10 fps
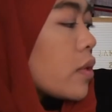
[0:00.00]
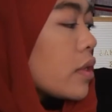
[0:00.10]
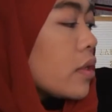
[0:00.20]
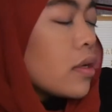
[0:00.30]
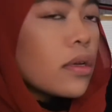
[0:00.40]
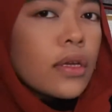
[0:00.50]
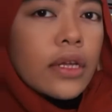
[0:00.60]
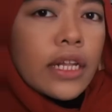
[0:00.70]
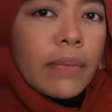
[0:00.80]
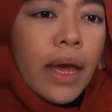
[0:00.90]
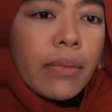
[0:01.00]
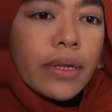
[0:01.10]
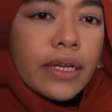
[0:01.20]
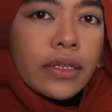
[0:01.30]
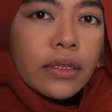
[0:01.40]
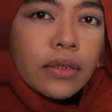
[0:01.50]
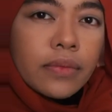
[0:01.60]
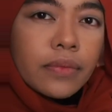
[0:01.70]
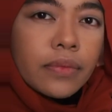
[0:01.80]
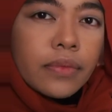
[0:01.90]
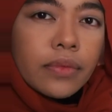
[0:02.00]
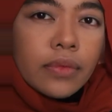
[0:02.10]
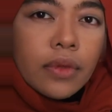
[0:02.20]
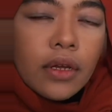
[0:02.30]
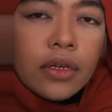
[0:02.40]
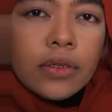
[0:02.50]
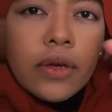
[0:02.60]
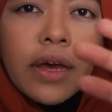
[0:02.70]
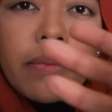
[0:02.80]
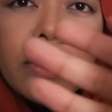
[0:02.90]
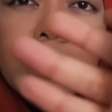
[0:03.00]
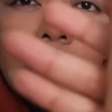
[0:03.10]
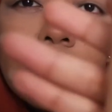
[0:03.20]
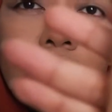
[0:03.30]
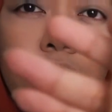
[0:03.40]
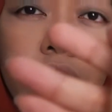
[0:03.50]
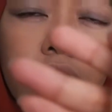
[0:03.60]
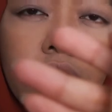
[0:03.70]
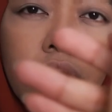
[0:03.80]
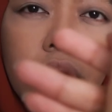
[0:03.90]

one, the Maybelline. So I mixed this one